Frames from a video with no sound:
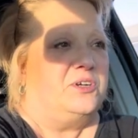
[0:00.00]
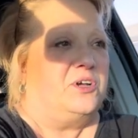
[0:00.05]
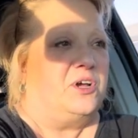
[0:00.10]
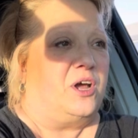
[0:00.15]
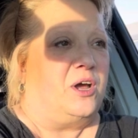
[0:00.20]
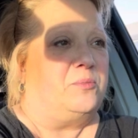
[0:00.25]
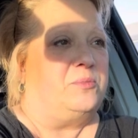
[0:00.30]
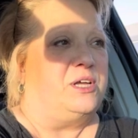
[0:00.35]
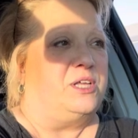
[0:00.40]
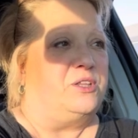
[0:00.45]

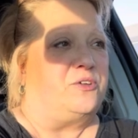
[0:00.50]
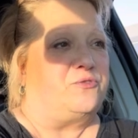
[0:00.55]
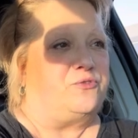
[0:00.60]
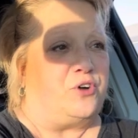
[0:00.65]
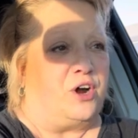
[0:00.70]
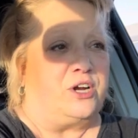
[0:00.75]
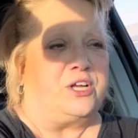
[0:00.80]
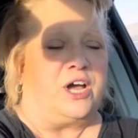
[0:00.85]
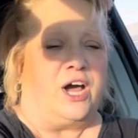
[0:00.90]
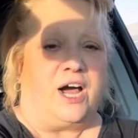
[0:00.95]
I mean, the
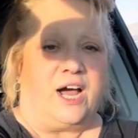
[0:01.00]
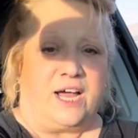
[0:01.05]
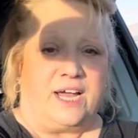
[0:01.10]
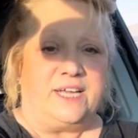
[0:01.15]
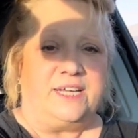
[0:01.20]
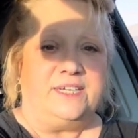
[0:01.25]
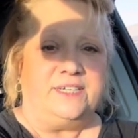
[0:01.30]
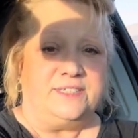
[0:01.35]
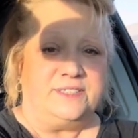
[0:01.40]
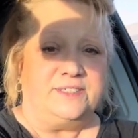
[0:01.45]
front
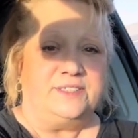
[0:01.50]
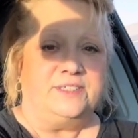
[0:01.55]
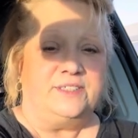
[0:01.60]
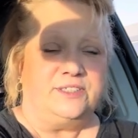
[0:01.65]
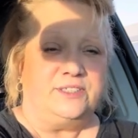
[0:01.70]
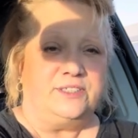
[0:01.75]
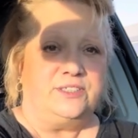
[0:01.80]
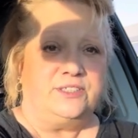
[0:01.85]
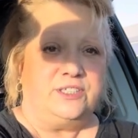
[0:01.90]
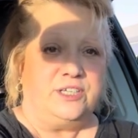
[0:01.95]
guy,
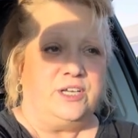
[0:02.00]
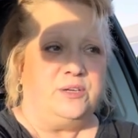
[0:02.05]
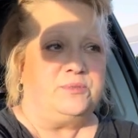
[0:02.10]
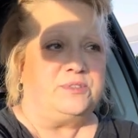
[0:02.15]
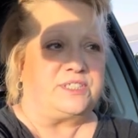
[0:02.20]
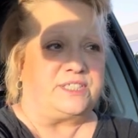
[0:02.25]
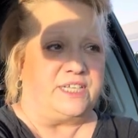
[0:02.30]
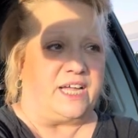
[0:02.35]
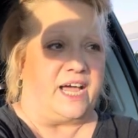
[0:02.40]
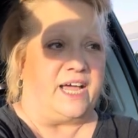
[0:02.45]
he
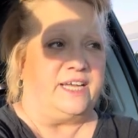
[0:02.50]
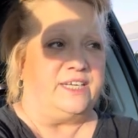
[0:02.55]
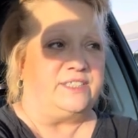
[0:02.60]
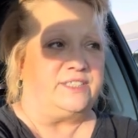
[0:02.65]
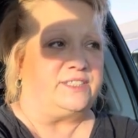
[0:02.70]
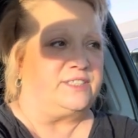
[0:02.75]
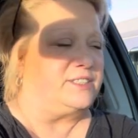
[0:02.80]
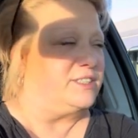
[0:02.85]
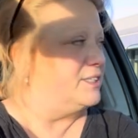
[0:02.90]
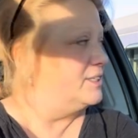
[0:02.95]
was
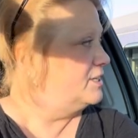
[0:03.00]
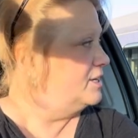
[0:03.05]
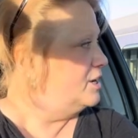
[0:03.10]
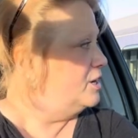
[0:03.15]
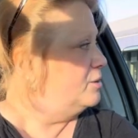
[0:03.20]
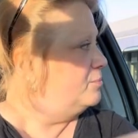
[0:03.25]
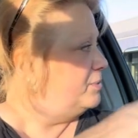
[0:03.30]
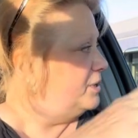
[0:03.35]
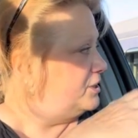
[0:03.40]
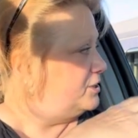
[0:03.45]
nice,
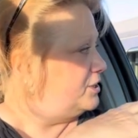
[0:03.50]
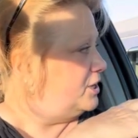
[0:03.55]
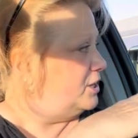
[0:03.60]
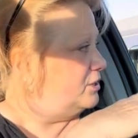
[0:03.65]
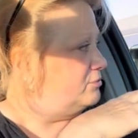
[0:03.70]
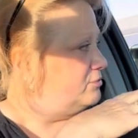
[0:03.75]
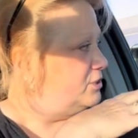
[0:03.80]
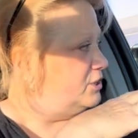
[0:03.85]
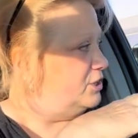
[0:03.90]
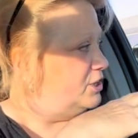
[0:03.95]
but, the, uh,
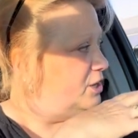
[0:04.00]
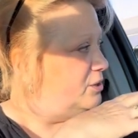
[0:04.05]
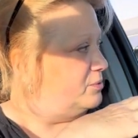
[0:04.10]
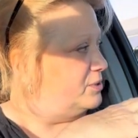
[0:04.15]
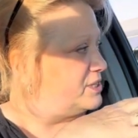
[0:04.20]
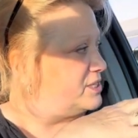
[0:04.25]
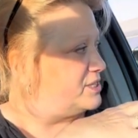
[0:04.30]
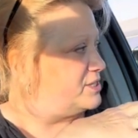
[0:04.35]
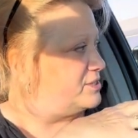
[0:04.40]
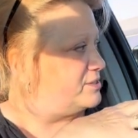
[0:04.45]
you know,
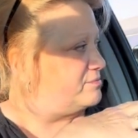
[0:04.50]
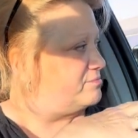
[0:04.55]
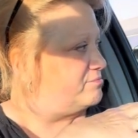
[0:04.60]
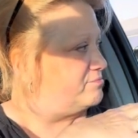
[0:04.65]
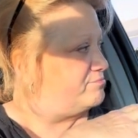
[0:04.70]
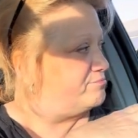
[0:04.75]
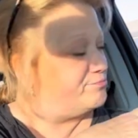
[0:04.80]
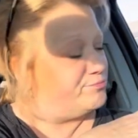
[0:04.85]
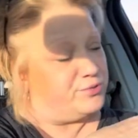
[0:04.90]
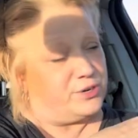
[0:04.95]
it's
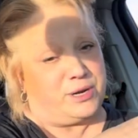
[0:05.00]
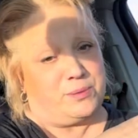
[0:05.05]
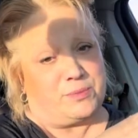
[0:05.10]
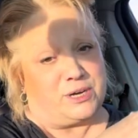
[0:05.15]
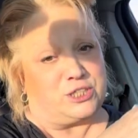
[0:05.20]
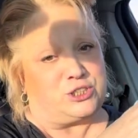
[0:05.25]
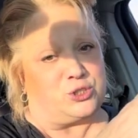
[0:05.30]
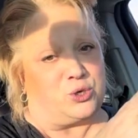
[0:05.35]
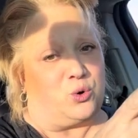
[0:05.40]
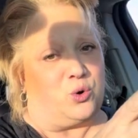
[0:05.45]
pretty
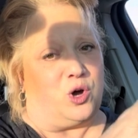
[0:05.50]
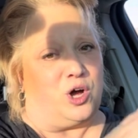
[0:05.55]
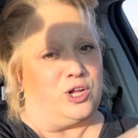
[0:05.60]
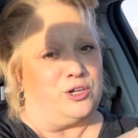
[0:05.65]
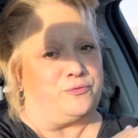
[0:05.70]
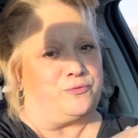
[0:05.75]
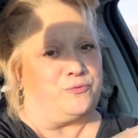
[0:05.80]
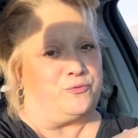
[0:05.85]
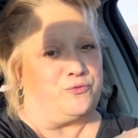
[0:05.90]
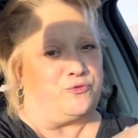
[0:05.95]
much all
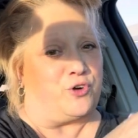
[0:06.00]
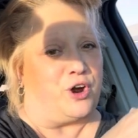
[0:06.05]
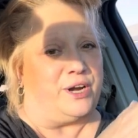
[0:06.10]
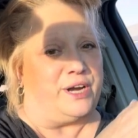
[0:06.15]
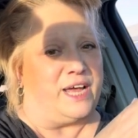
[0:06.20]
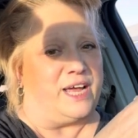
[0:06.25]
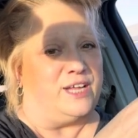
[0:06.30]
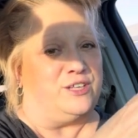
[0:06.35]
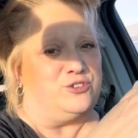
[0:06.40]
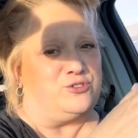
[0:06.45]
front
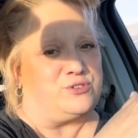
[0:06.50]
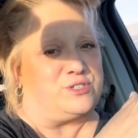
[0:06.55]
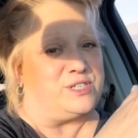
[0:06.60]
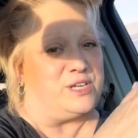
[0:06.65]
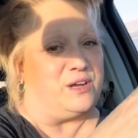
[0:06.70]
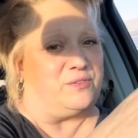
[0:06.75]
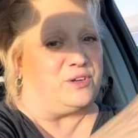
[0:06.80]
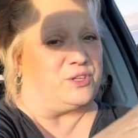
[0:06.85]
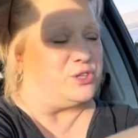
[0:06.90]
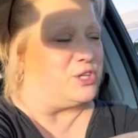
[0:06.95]
end. You
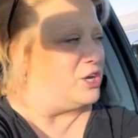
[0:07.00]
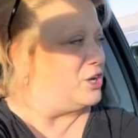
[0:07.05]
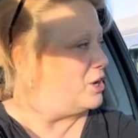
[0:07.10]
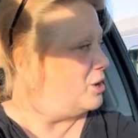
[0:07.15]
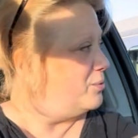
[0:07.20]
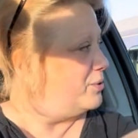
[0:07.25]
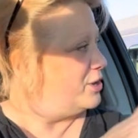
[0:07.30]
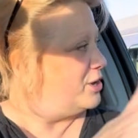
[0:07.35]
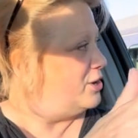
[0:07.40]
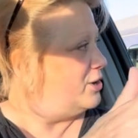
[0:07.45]
see everything
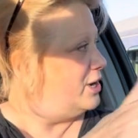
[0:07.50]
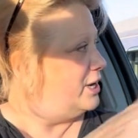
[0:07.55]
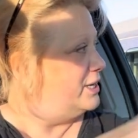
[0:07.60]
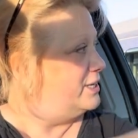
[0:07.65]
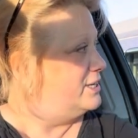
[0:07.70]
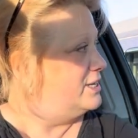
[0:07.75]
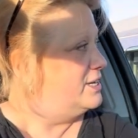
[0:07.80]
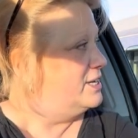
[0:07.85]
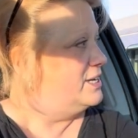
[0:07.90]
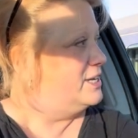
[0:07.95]
going
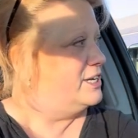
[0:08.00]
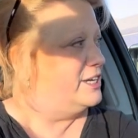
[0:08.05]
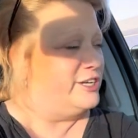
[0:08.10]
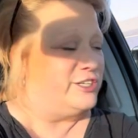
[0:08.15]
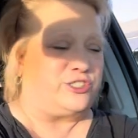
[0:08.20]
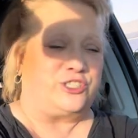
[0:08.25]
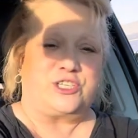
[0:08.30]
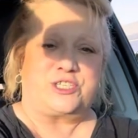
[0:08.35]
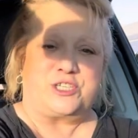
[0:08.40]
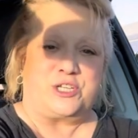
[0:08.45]
on.
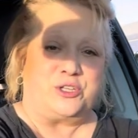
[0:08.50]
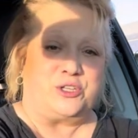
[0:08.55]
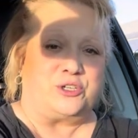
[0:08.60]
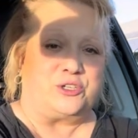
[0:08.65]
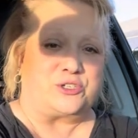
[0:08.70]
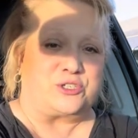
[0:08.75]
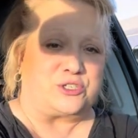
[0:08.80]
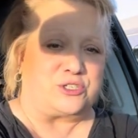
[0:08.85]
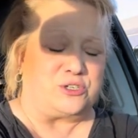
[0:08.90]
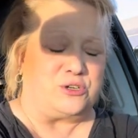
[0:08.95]
It's just a
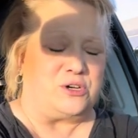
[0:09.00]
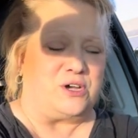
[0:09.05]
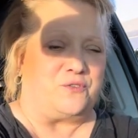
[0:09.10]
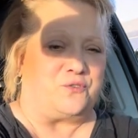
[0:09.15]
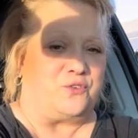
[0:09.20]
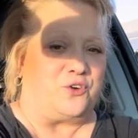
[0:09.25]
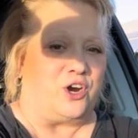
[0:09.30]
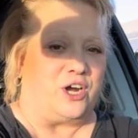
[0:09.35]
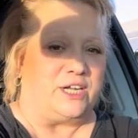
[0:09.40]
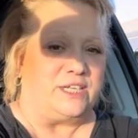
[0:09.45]
little
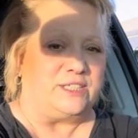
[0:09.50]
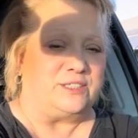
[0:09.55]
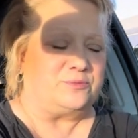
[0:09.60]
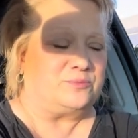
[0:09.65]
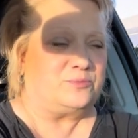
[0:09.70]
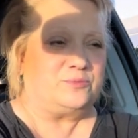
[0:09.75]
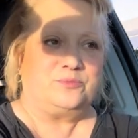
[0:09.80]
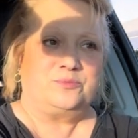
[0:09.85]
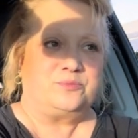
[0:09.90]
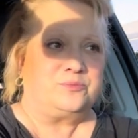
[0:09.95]
storefront.
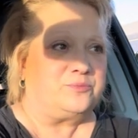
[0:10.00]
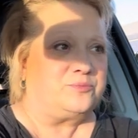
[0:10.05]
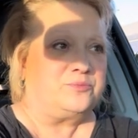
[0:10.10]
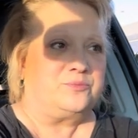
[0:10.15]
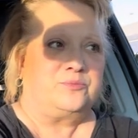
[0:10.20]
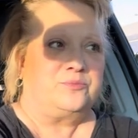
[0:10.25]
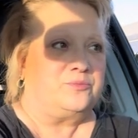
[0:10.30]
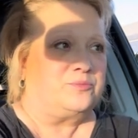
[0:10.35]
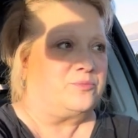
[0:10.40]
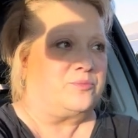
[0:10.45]

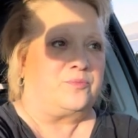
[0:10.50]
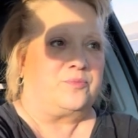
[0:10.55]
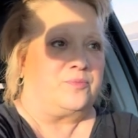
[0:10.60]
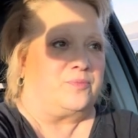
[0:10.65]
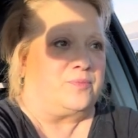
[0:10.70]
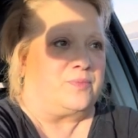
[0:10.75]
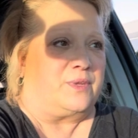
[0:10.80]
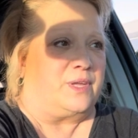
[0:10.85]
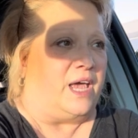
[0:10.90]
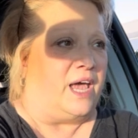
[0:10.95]

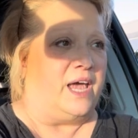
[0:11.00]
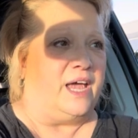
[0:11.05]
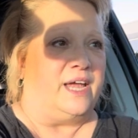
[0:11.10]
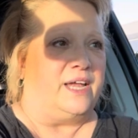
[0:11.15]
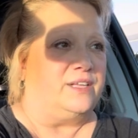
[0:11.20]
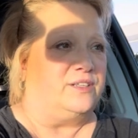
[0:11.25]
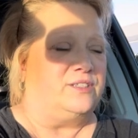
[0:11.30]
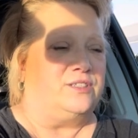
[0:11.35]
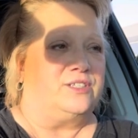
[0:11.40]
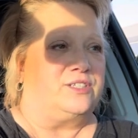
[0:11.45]

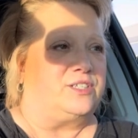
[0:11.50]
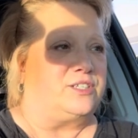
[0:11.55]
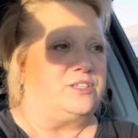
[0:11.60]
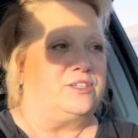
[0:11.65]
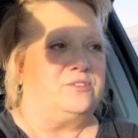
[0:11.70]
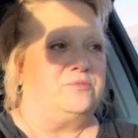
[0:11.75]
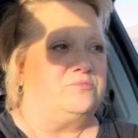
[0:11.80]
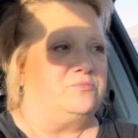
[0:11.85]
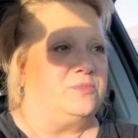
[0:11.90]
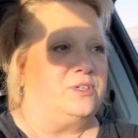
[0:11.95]
And
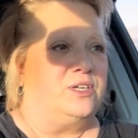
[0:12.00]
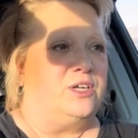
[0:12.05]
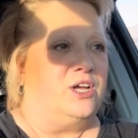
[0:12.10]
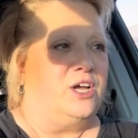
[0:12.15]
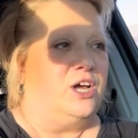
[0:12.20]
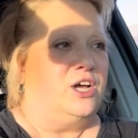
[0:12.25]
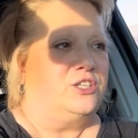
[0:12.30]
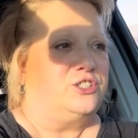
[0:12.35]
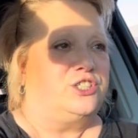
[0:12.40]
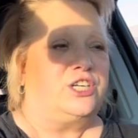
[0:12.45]

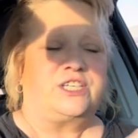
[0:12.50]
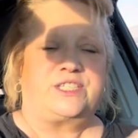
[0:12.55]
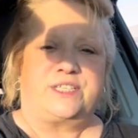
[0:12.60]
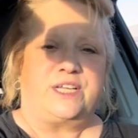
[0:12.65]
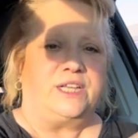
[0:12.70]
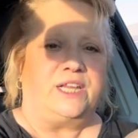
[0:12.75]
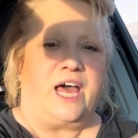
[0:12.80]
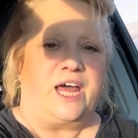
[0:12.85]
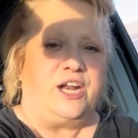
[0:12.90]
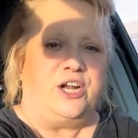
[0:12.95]
just a
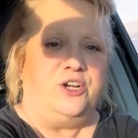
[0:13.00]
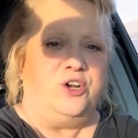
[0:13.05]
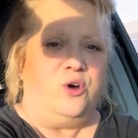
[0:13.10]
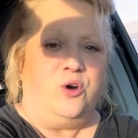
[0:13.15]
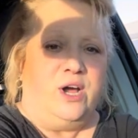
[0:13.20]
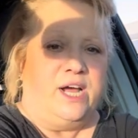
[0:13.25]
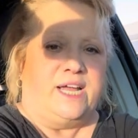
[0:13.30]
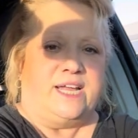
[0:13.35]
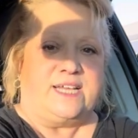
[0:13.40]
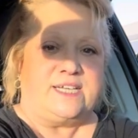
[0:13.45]
lot of
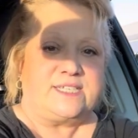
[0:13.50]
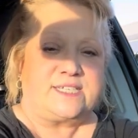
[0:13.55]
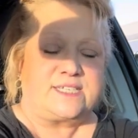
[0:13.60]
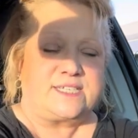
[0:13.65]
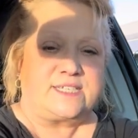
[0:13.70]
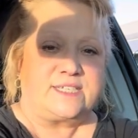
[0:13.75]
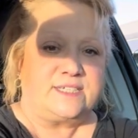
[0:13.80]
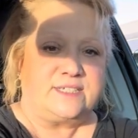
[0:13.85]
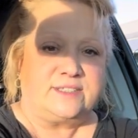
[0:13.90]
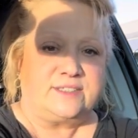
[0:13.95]

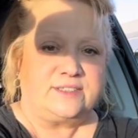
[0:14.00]
noise.